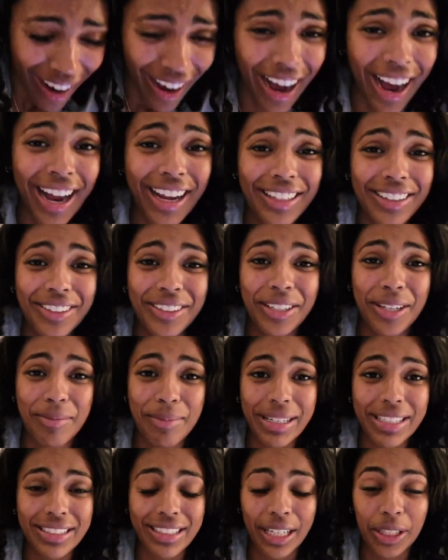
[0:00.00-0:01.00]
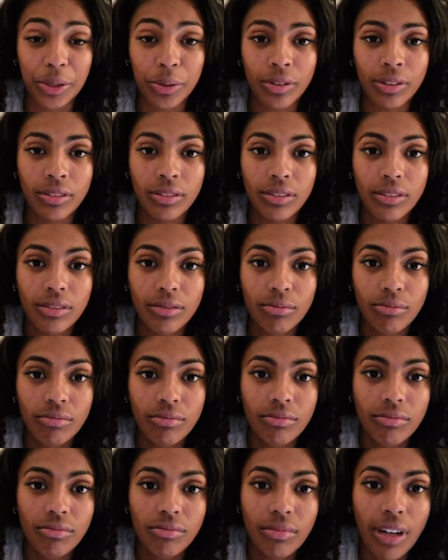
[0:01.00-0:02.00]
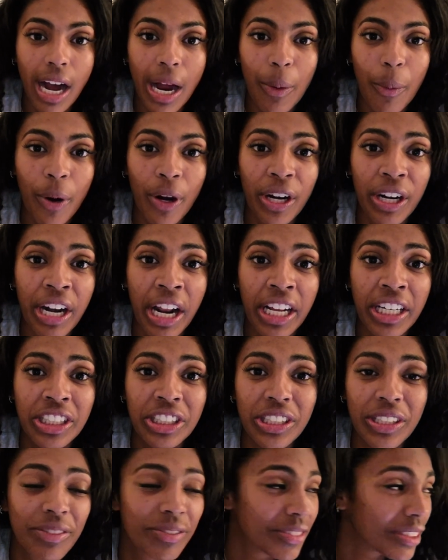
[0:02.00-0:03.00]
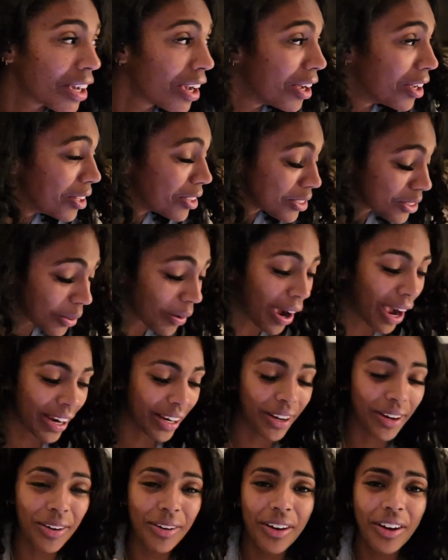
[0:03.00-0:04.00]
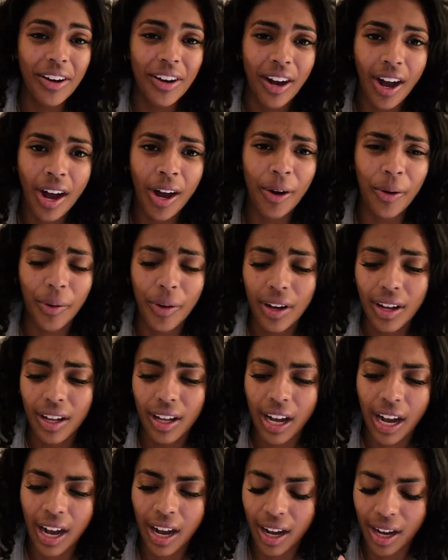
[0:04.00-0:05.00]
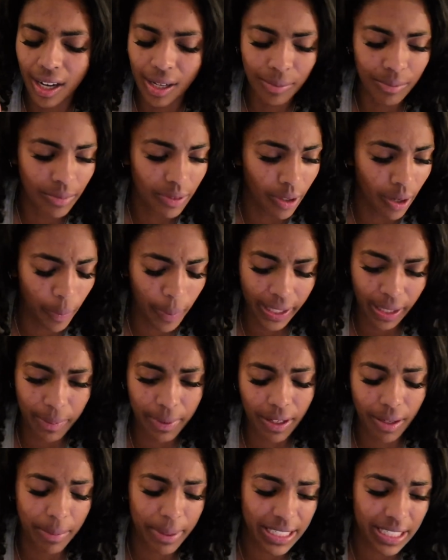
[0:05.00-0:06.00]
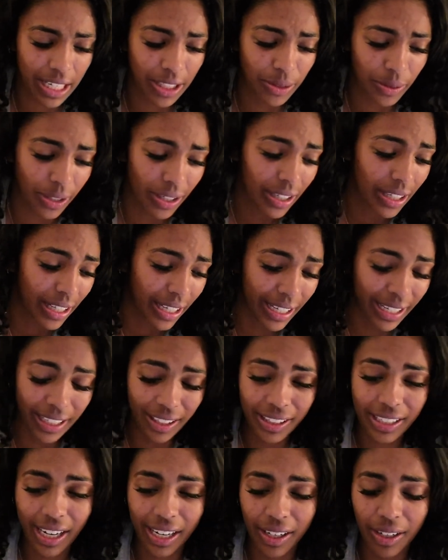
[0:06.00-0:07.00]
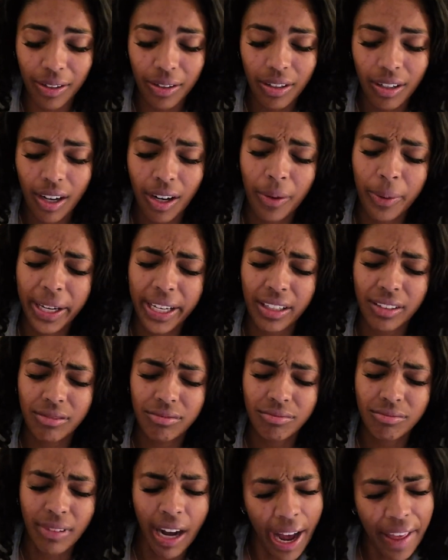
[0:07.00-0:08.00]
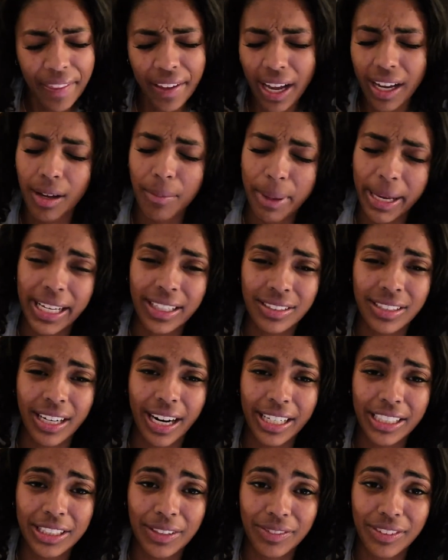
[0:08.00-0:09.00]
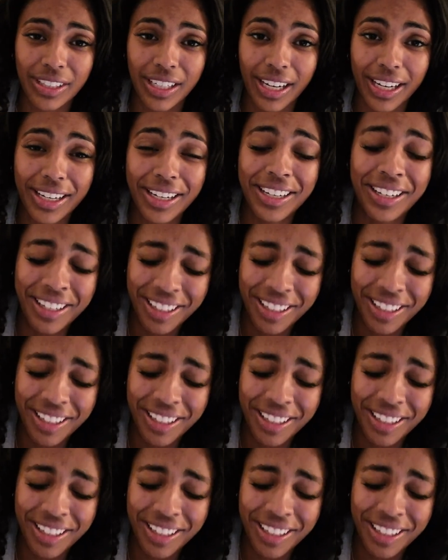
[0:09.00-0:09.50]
I look at my schedule. I work a night shift. So I go, oh wait, let me look at my schedule. And I look and I go, oh wait, I think I can make it to night shift tonight.